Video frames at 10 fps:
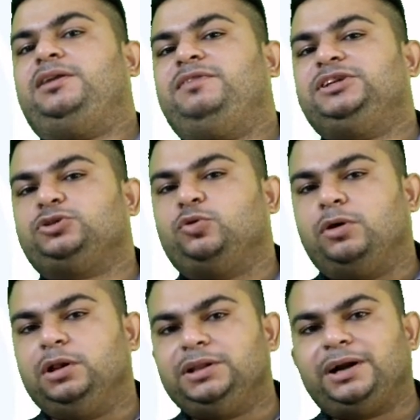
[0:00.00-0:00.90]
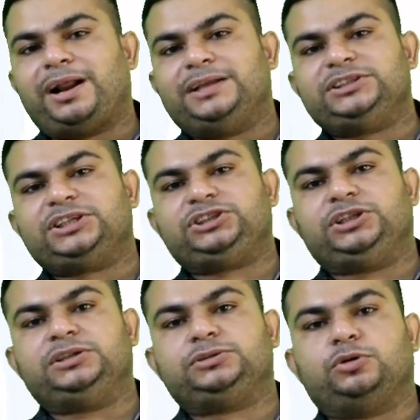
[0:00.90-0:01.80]
in which all the
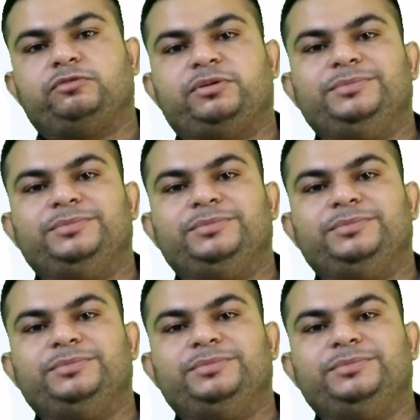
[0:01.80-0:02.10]
transactions of